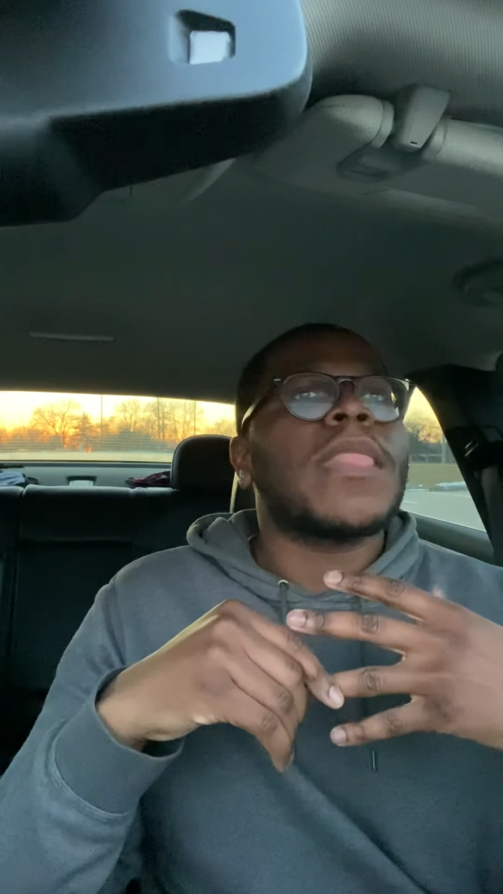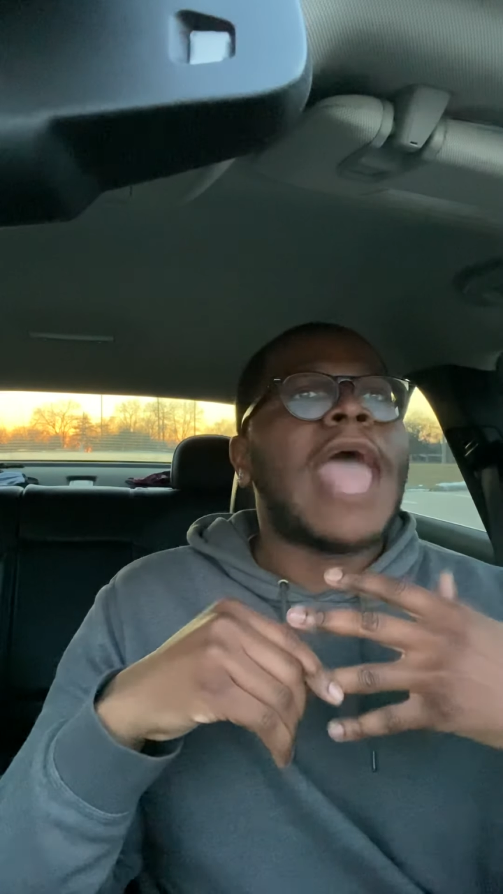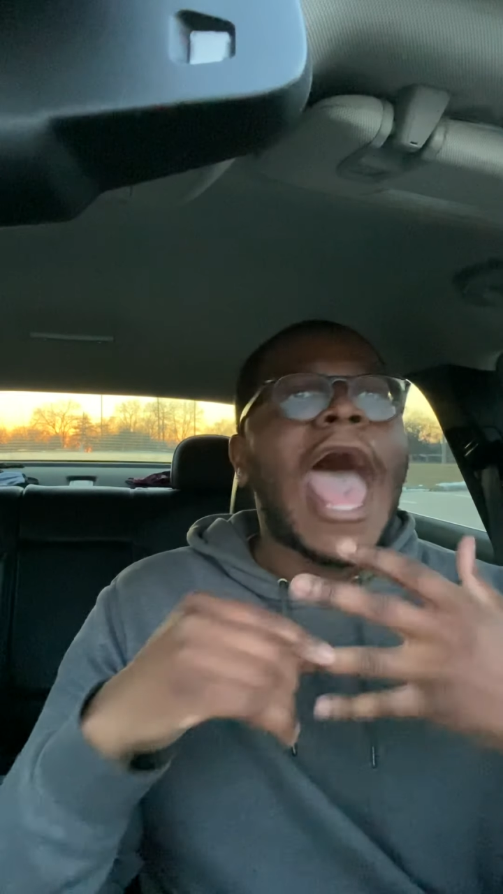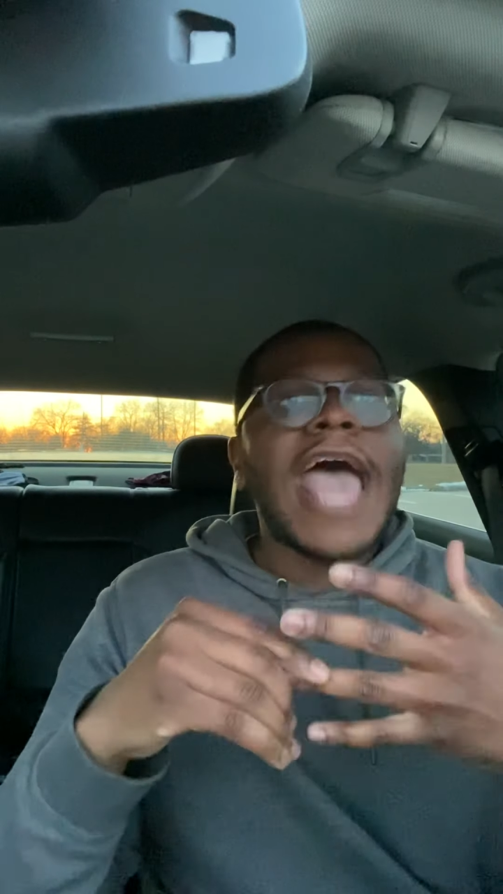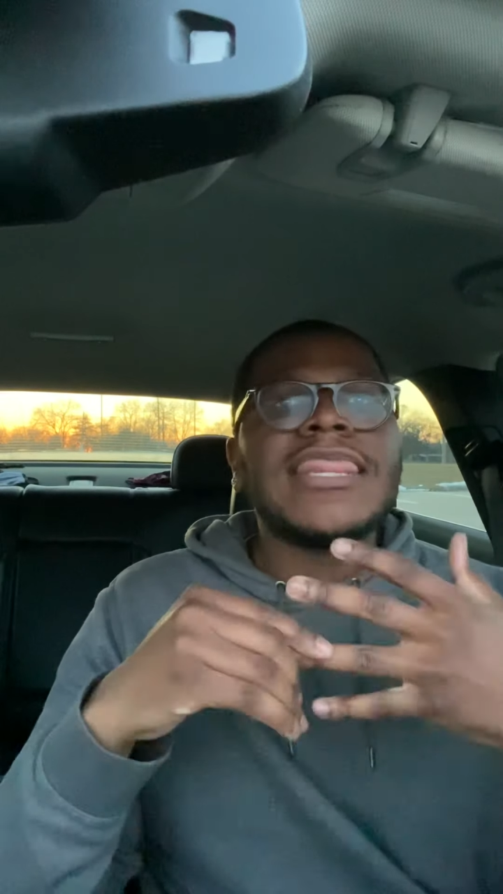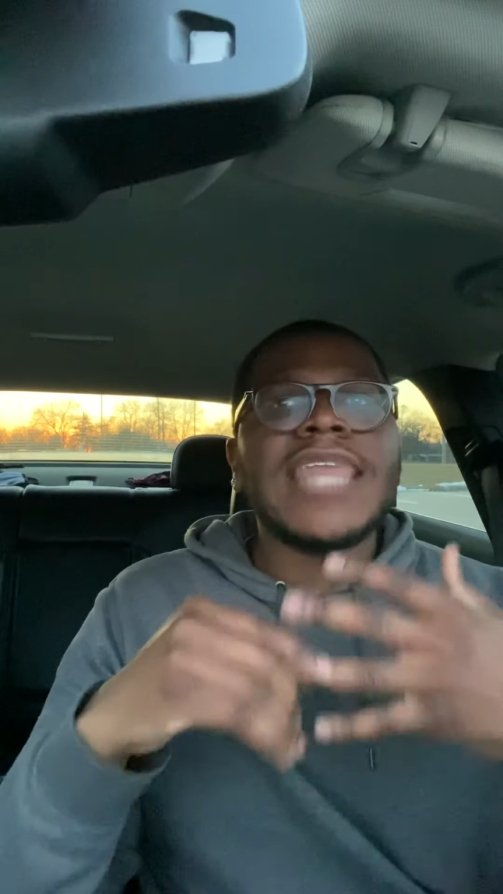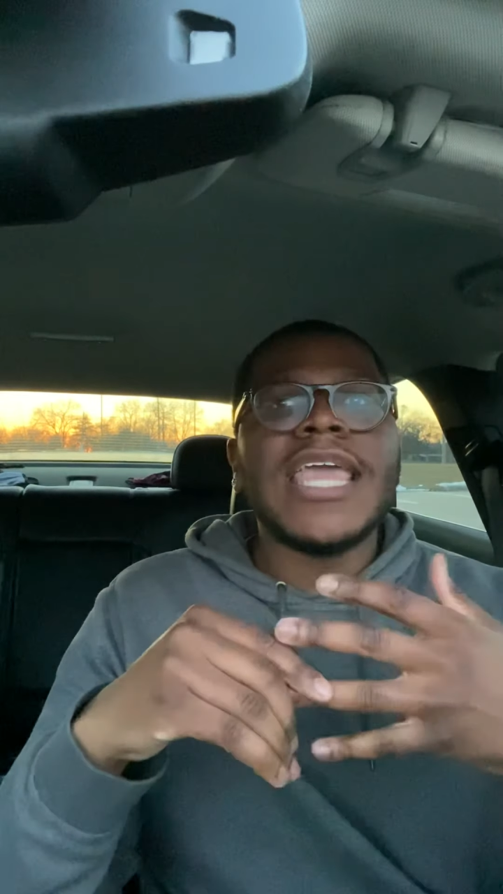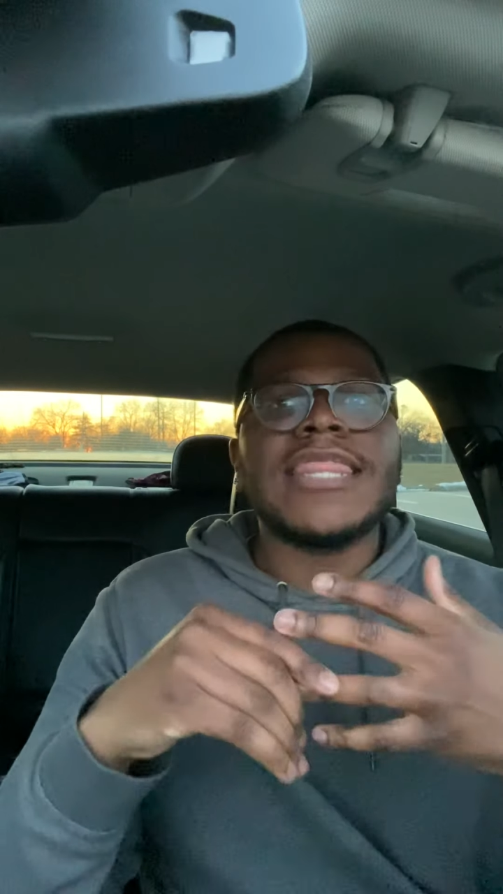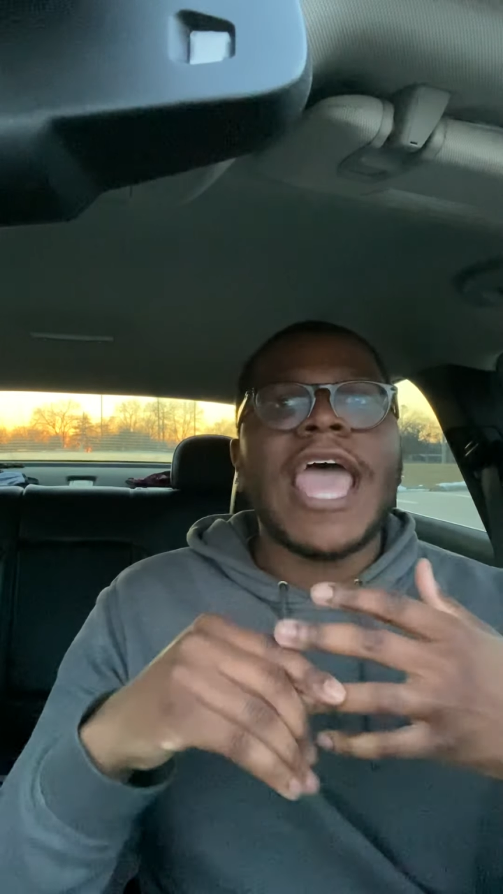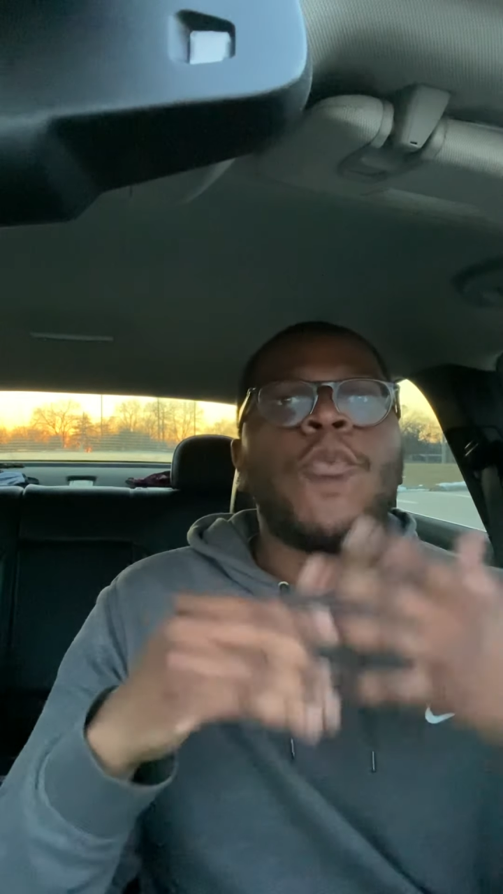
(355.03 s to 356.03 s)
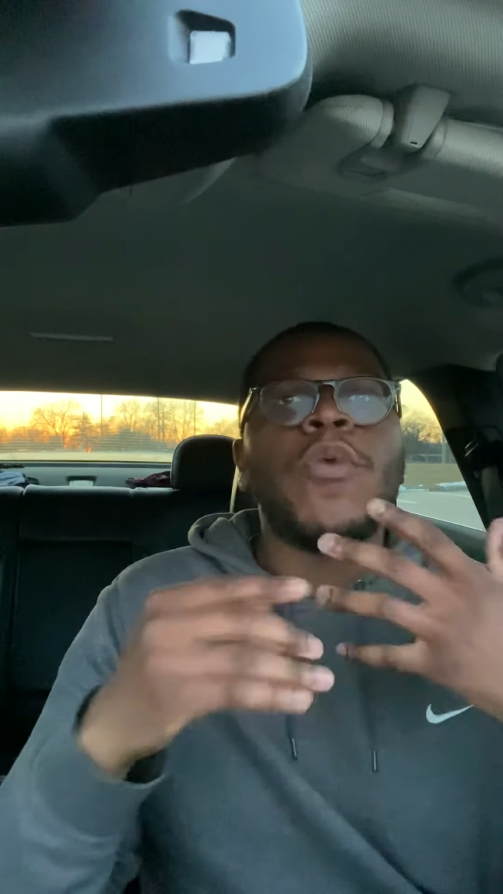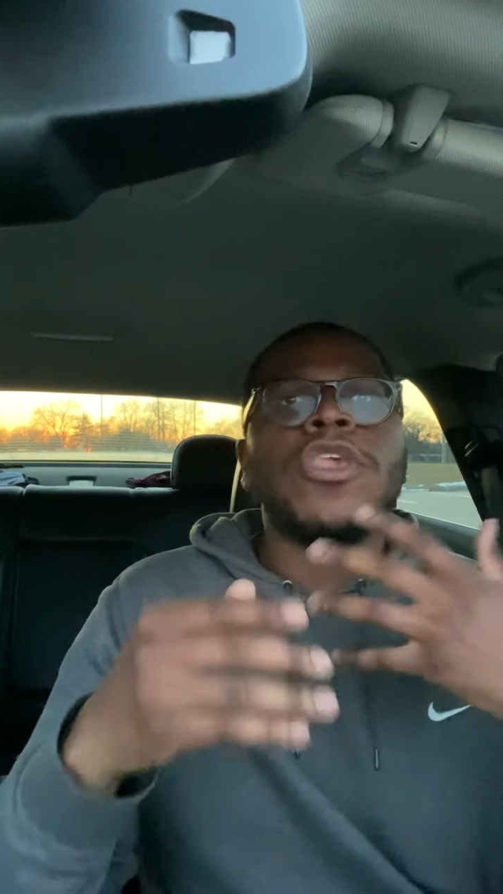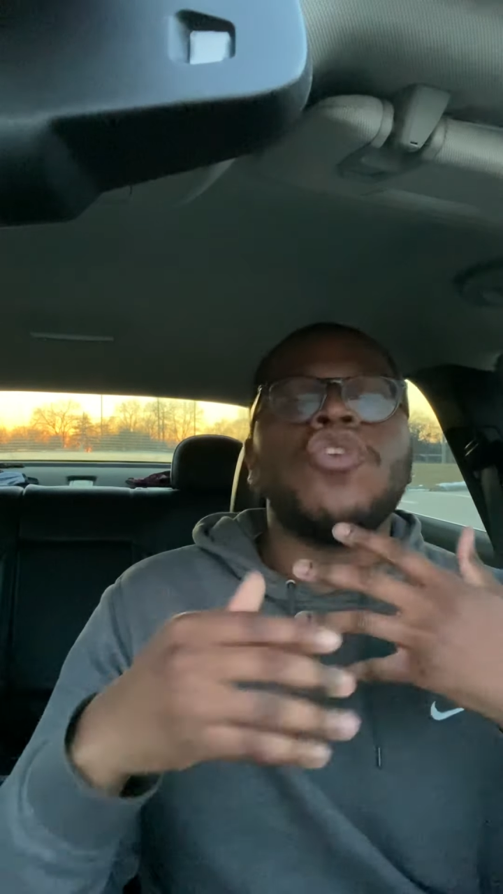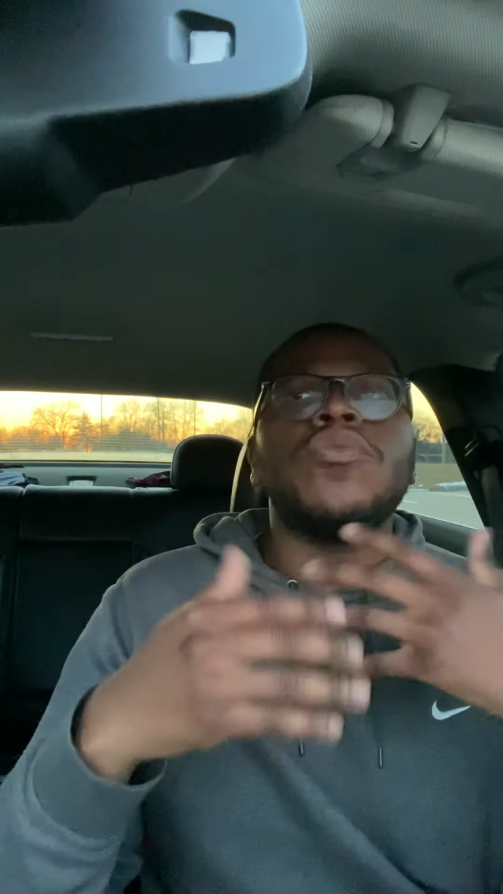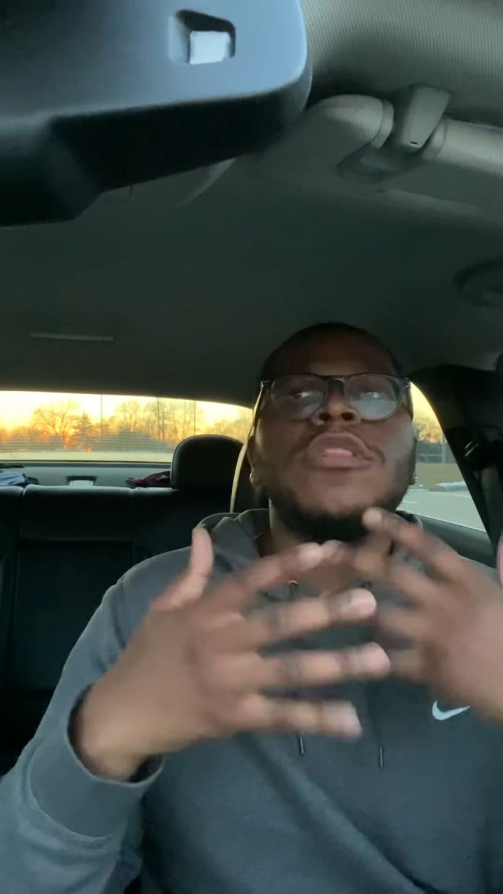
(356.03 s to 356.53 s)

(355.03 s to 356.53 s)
I think that when you